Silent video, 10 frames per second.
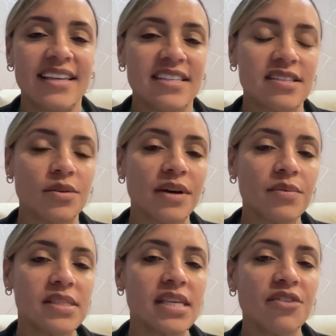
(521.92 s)
So I
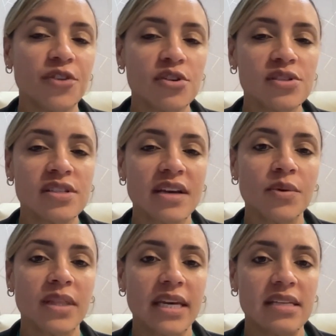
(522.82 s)
would say first, I
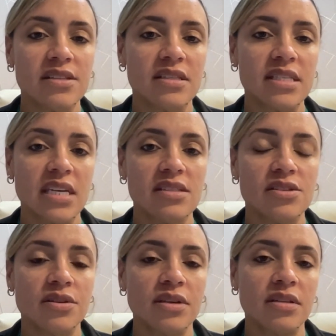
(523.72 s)
would like to say to
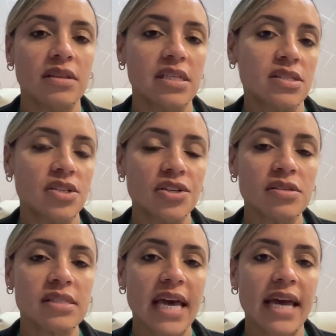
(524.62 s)
the
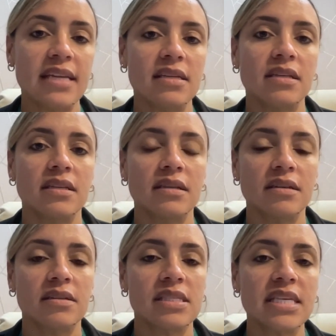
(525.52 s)
listeners that
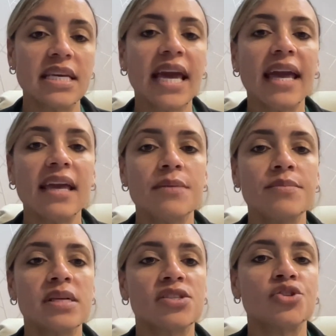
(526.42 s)
CKM
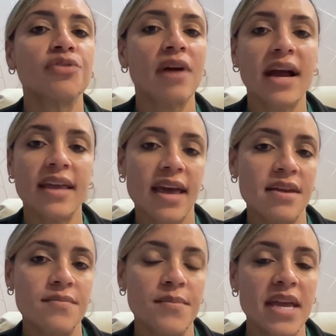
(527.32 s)
is a
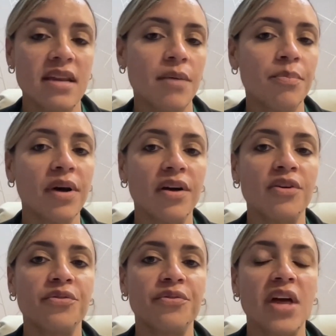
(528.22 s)
triad made up
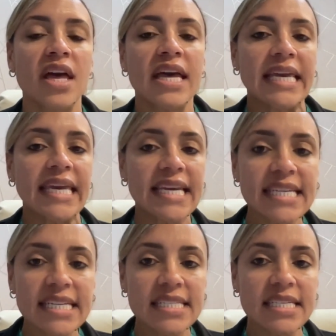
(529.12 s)
of
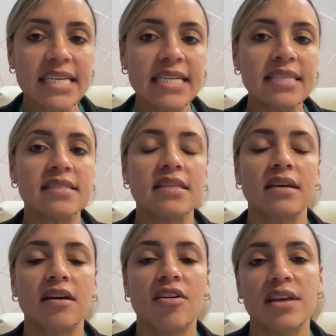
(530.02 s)
kidney disease,
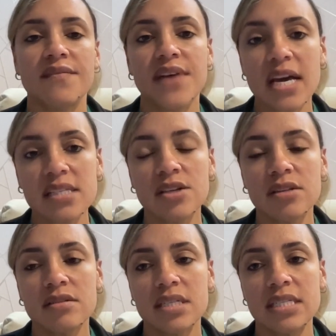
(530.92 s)

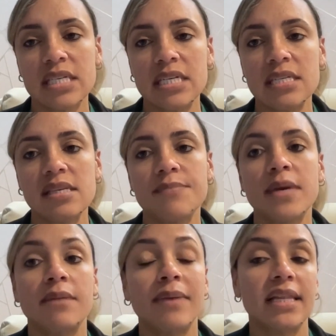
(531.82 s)
cardiovascular disease, and
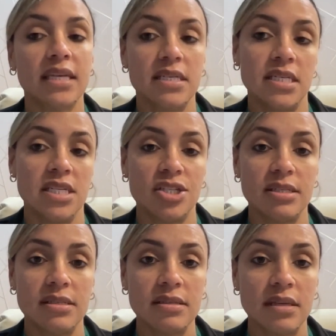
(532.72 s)
metabolic
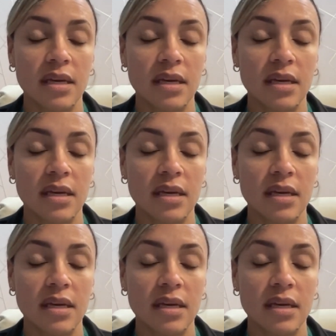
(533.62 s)
conditions.